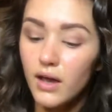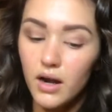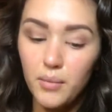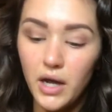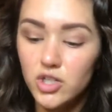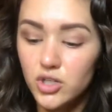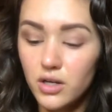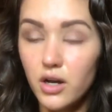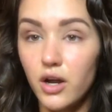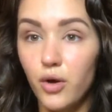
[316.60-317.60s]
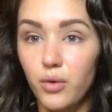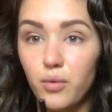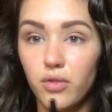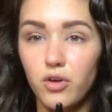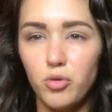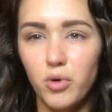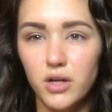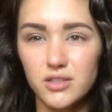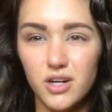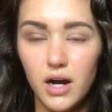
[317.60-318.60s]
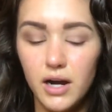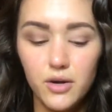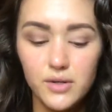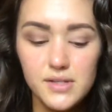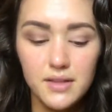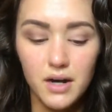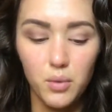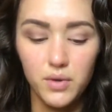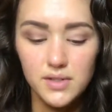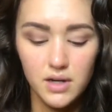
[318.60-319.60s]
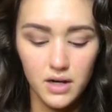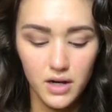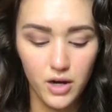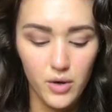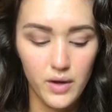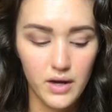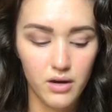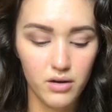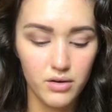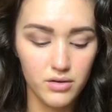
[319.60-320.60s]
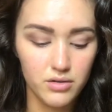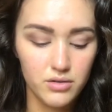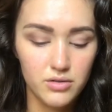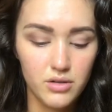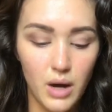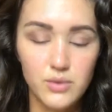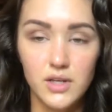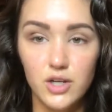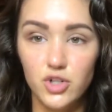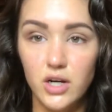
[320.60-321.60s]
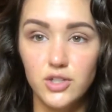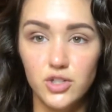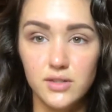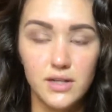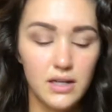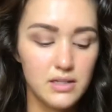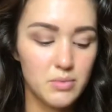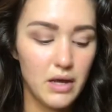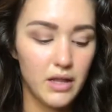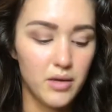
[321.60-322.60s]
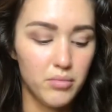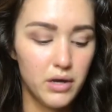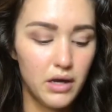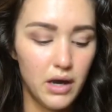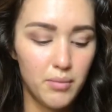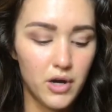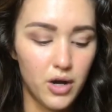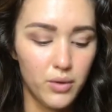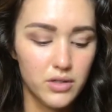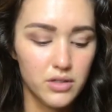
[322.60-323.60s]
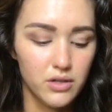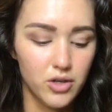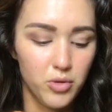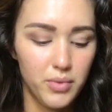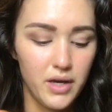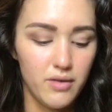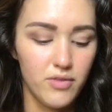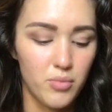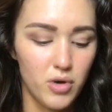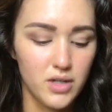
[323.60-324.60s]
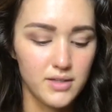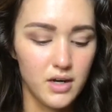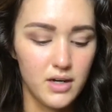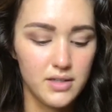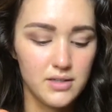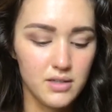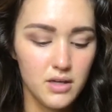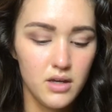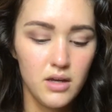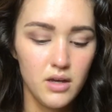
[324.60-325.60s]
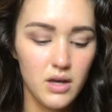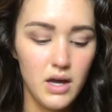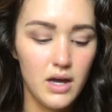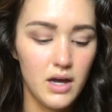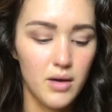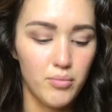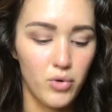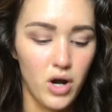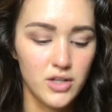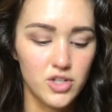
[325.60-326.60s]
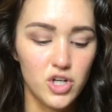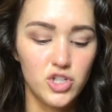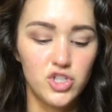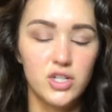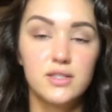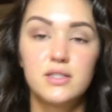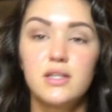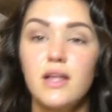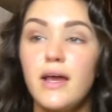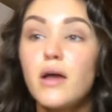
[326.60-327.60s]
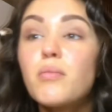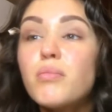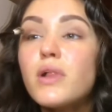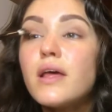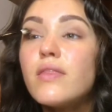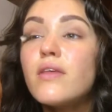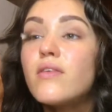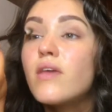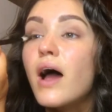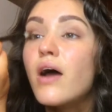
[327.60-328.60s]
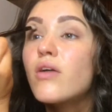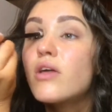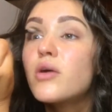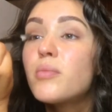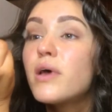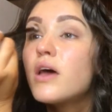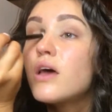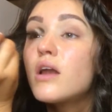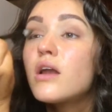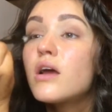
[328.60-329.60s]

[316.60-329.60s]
And I'm actually going to go in with a little bronzer. I know I said that I wasn't going to go in. I was going to try to just stay in this palette, but I'm going to go into a little bit of the Bronze Goddess bronzer just to like blend this out a little bit,